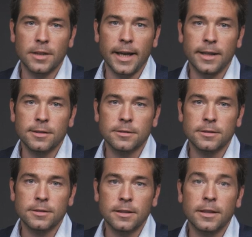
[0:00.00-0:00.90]
And
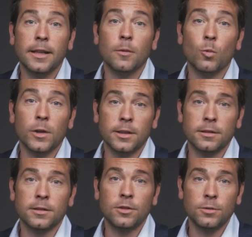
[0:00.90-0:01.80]
it will
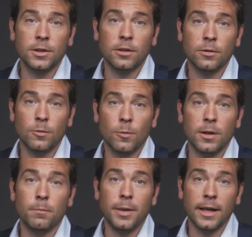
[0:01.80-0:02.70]
do so with a
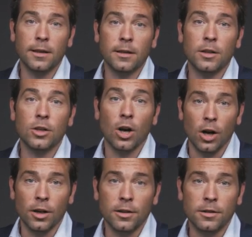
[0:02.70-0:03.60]
big gong.